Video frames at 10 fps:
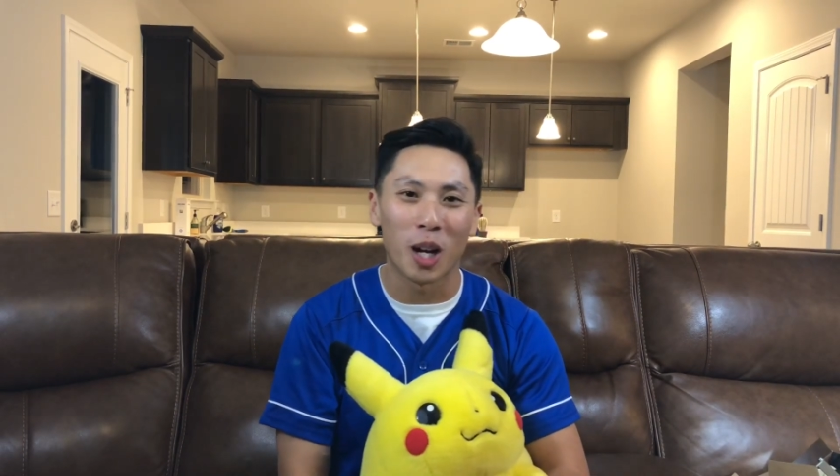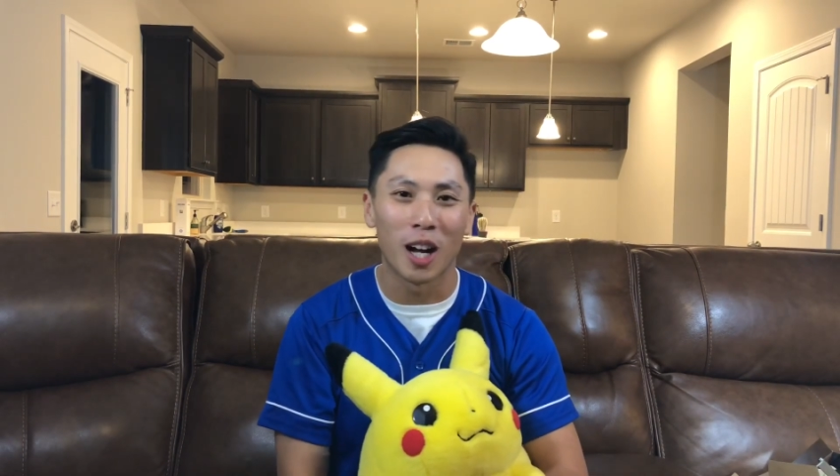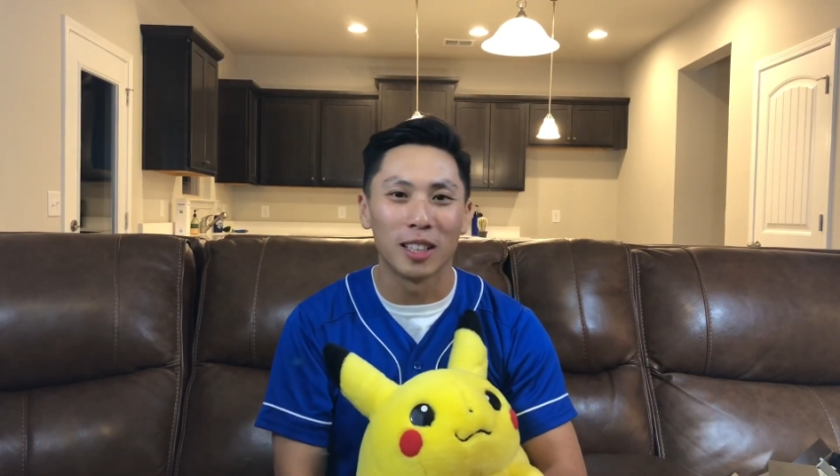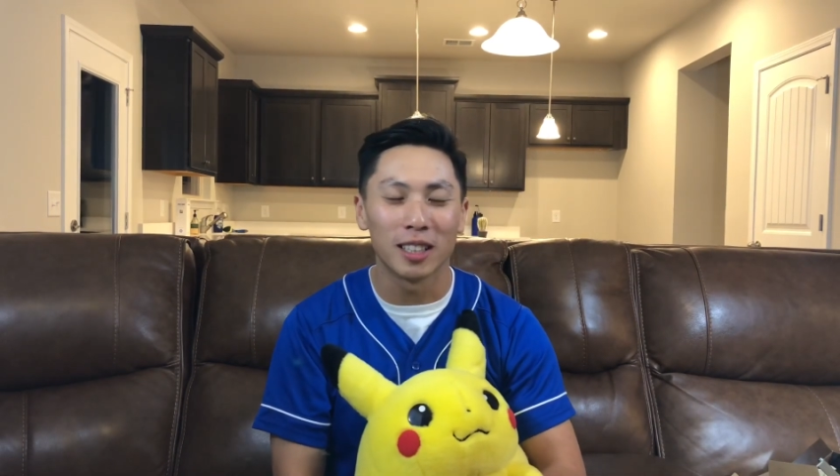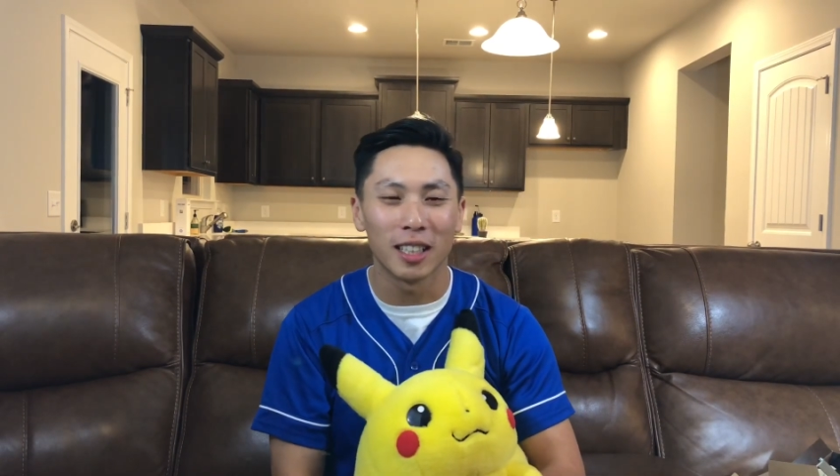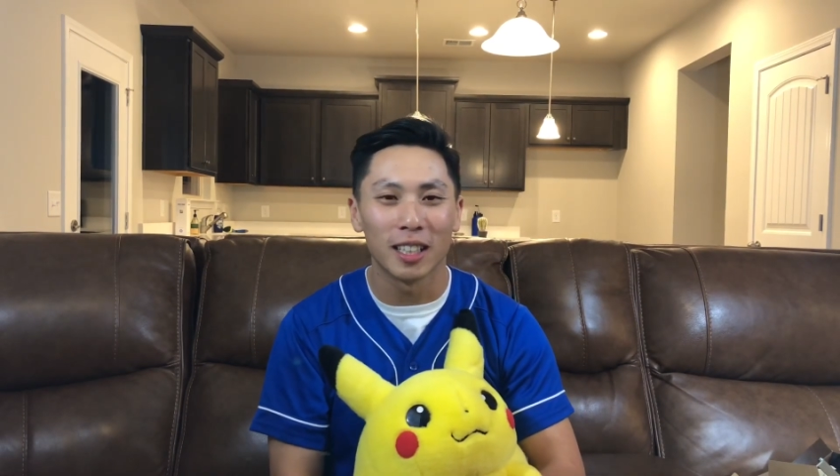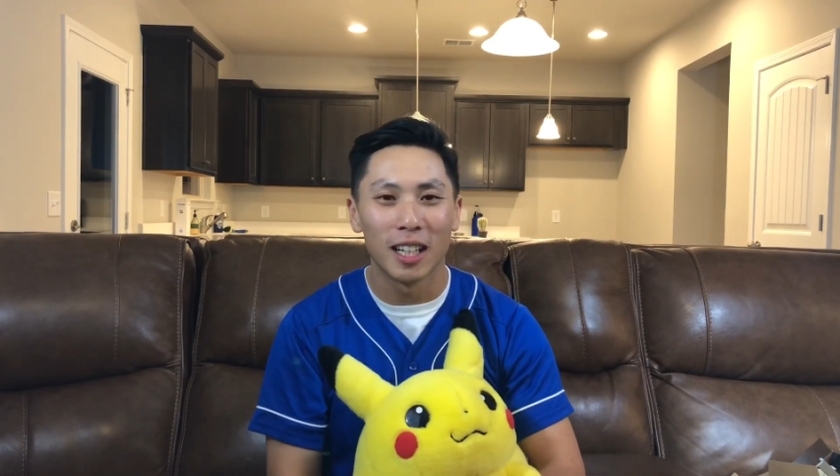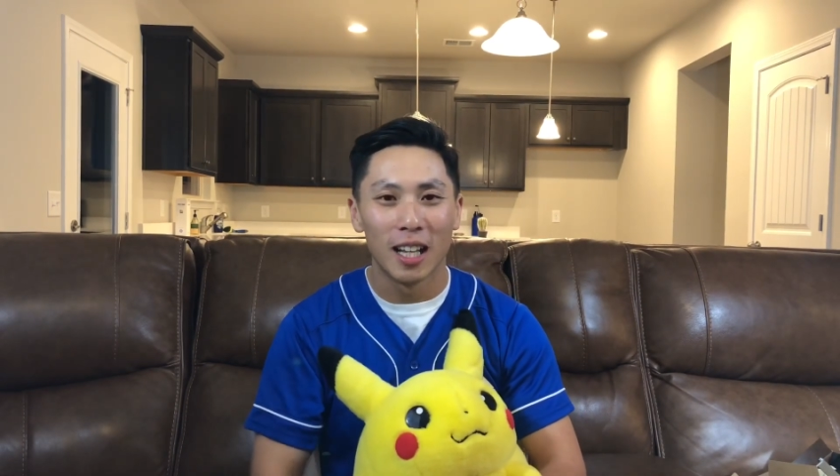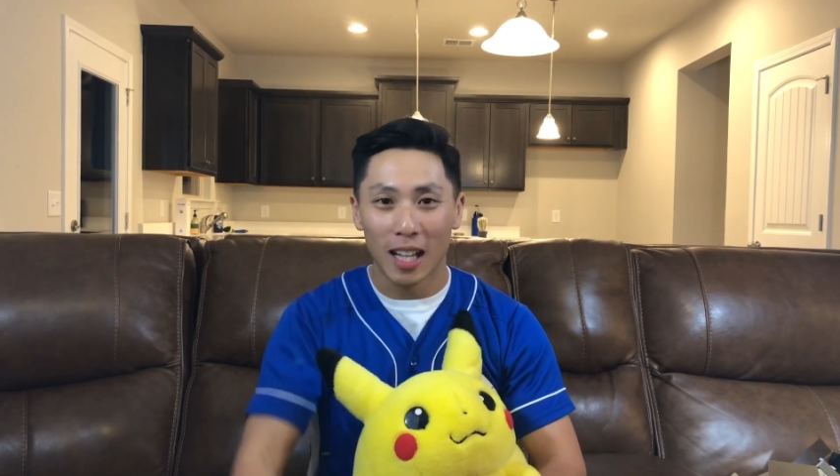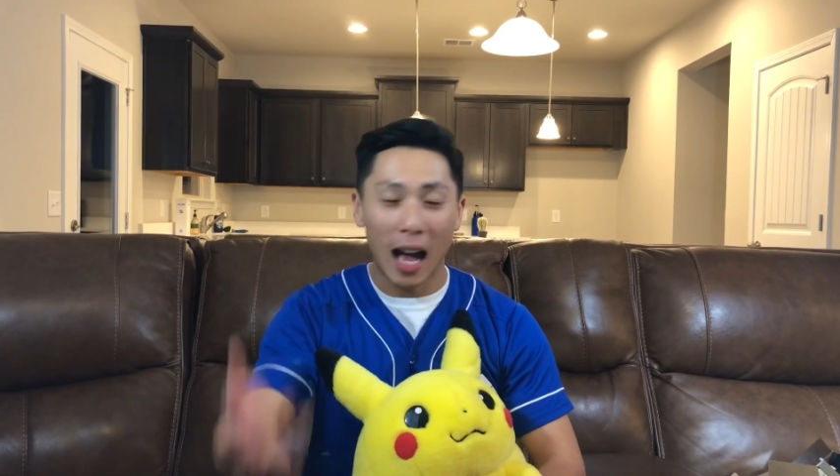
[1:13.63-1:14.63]
content.
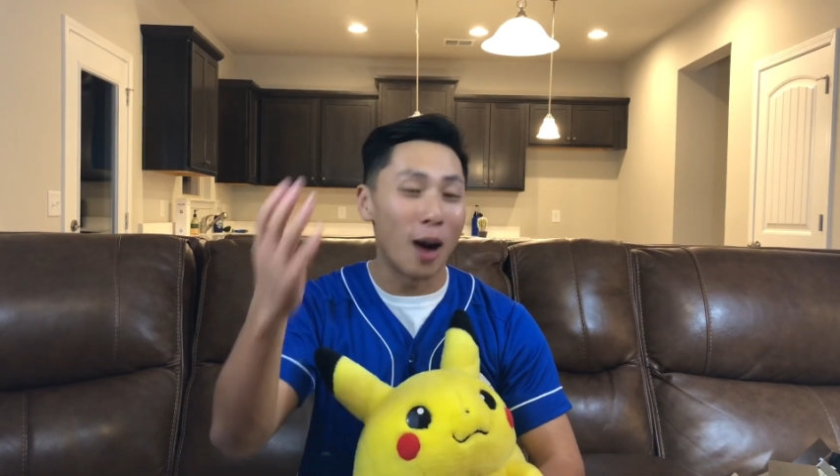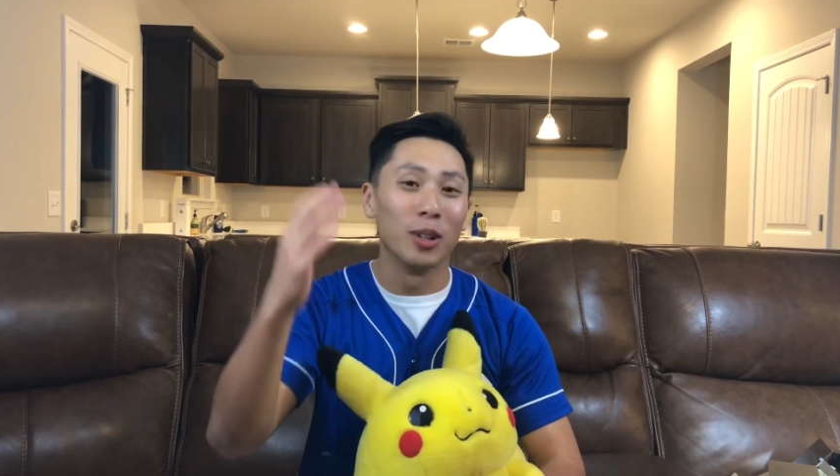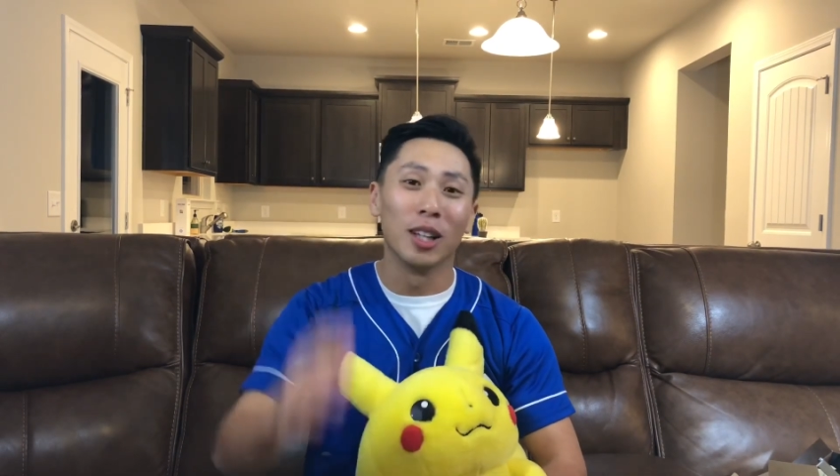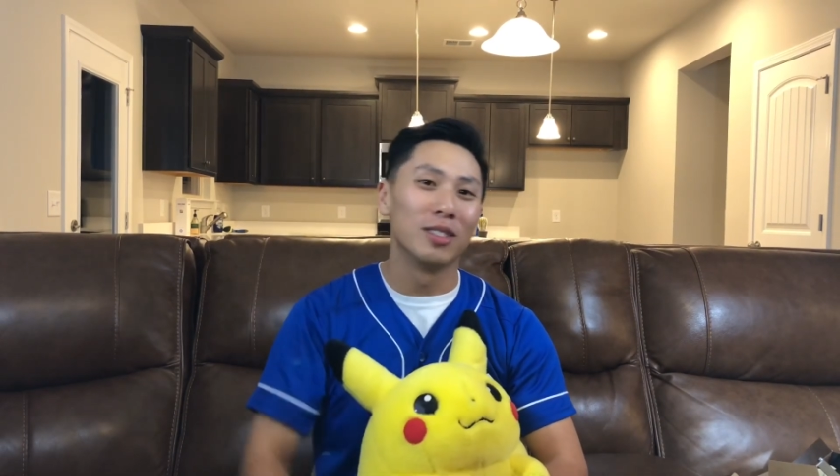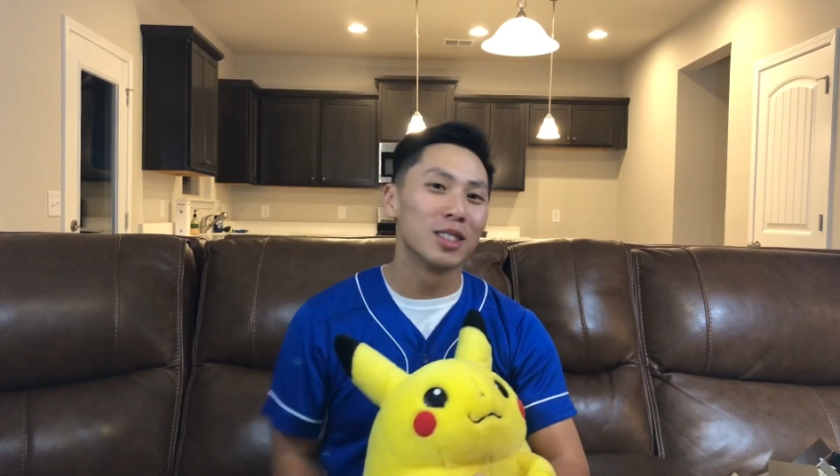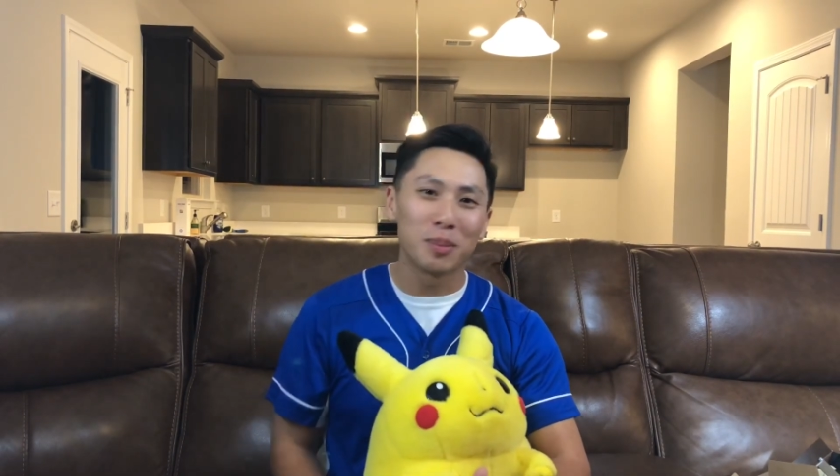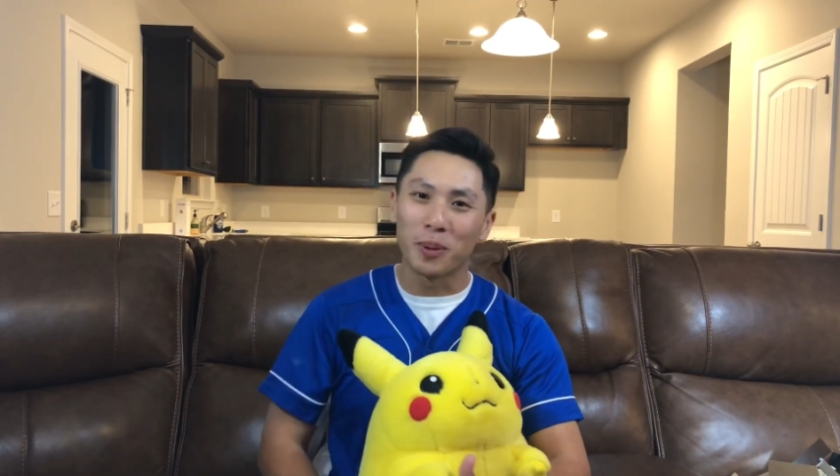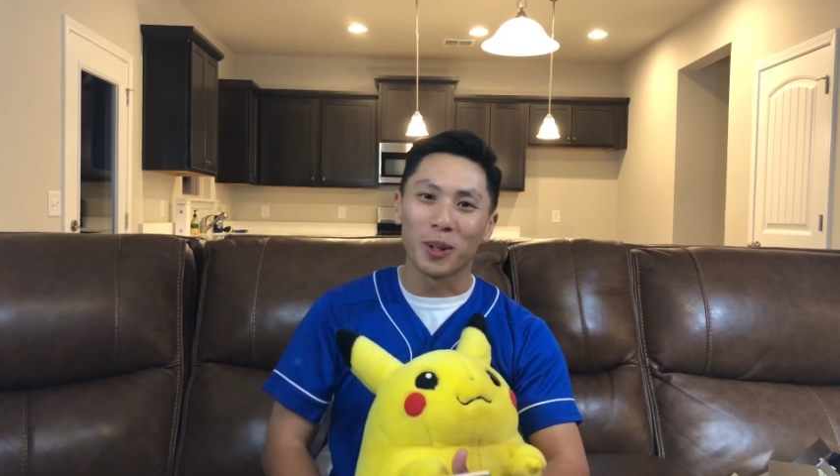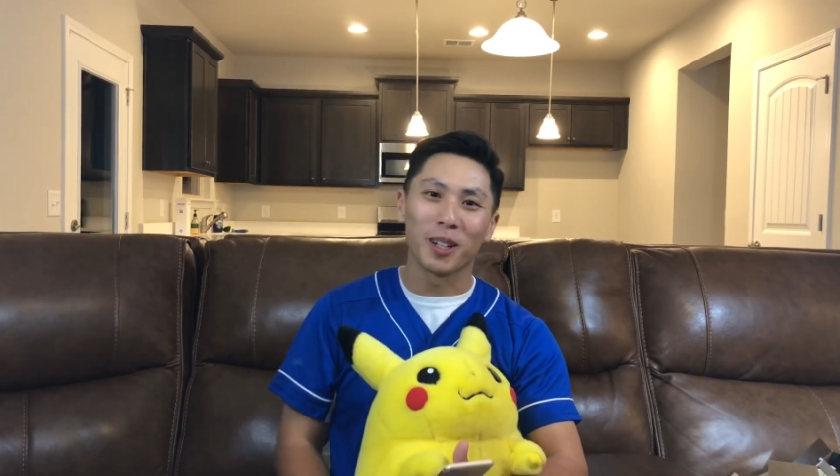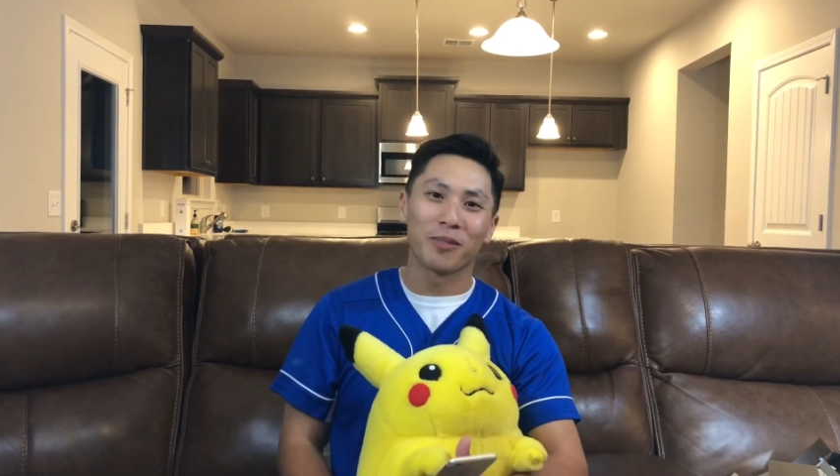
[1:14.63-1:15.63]
I would love the support.